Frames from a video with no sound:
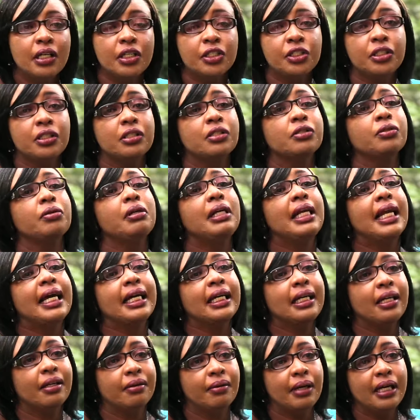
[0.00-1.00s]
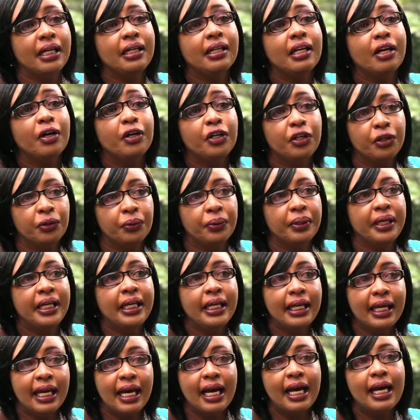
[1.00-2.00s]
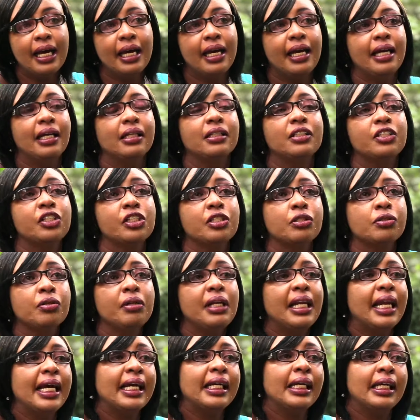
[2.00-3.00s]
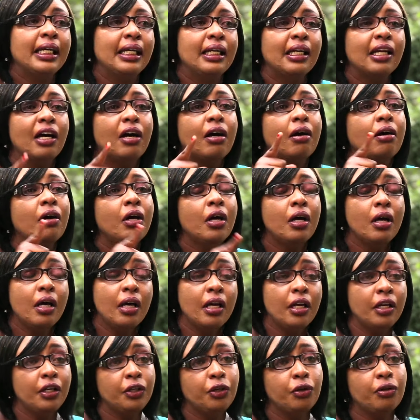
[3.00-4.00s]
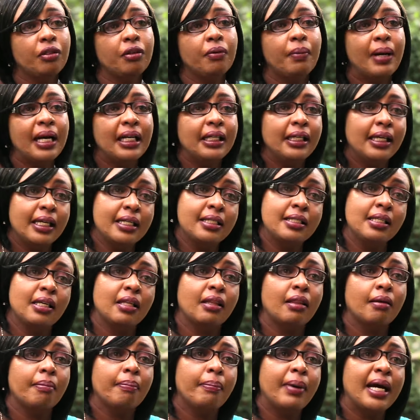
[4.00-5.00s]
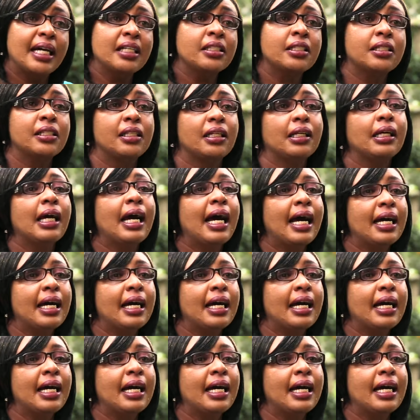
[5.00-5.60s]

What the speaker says: She's so lucky right now you're here, and she's so lucky now you're the one getting the bashing.